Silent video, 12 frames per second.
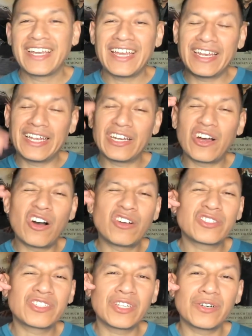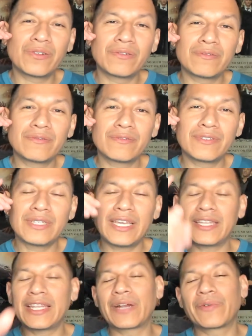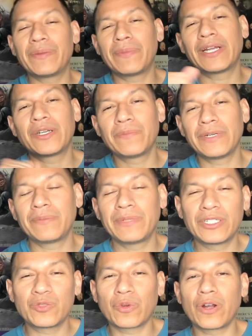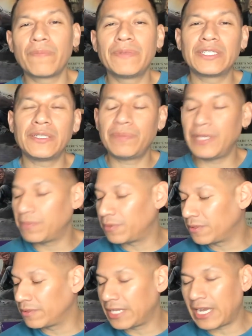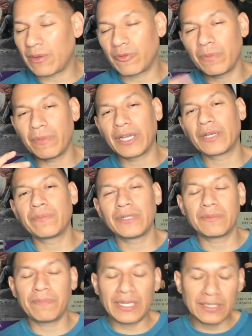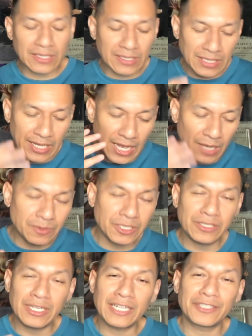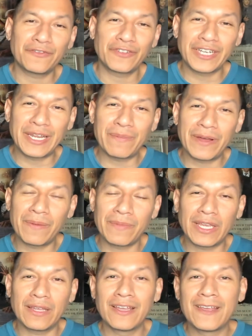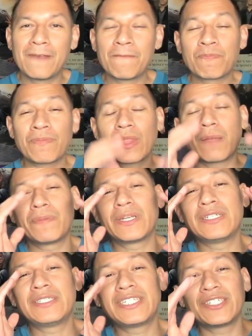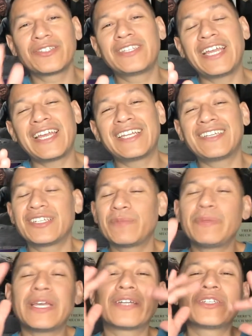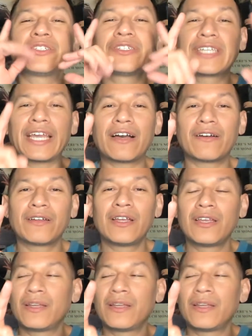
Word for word: And then also hit that reminder button because we're all busy people. That reminder button basically helps you not to forget about me. But until then, be on the lookout.